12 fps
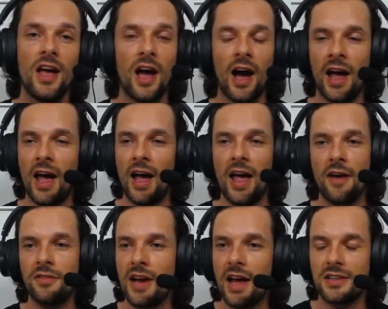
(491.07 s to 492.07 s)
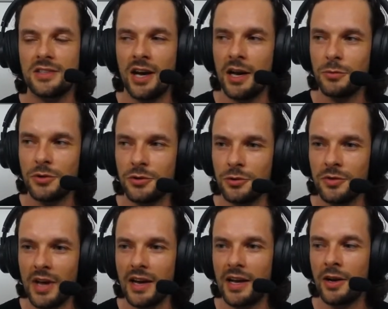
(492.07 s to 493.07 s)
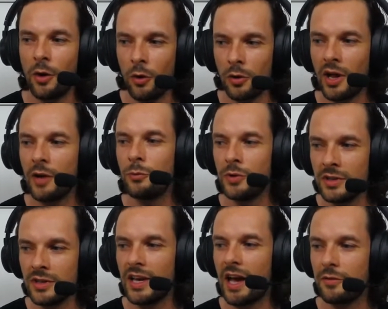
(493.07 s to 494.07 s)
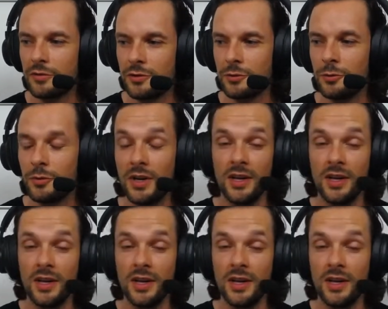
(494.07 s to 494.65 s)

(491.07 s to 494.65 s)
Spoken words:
I haven't had time to do that at all. I really have to